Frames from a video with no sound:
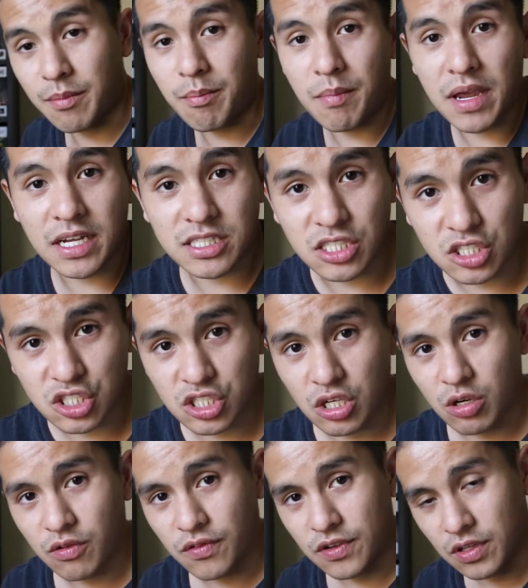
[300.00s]
amazing
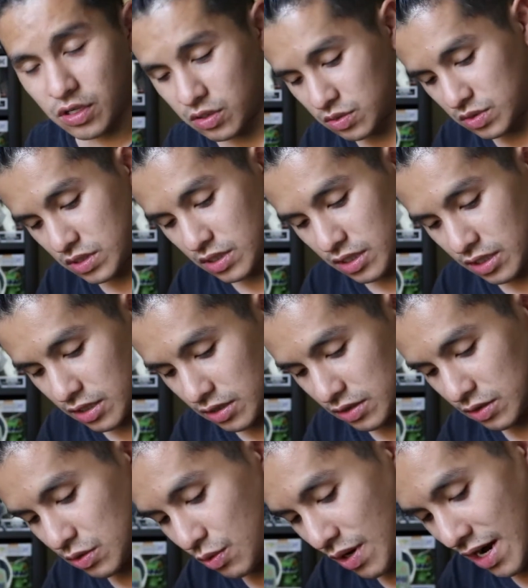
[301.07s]
show. For those who